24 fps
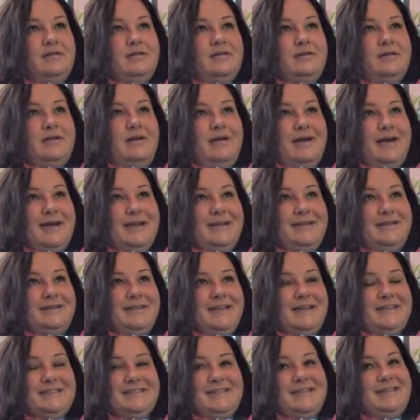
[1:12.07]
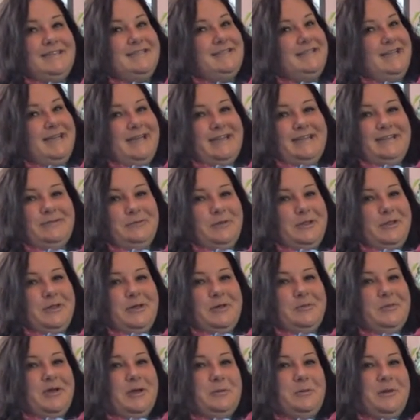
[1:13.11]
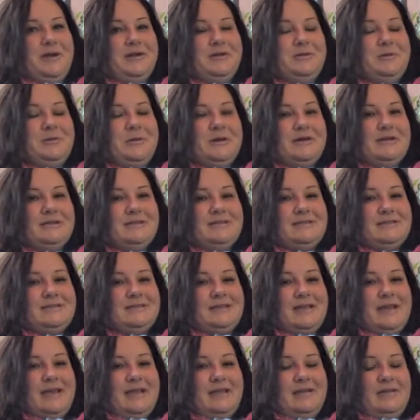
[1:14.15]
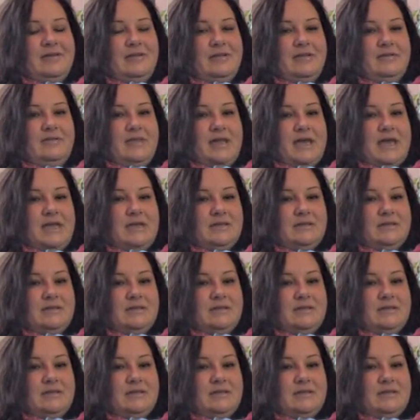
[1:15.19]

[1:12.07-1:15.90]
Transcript: God, as I said, with all my weird quirks and all of that,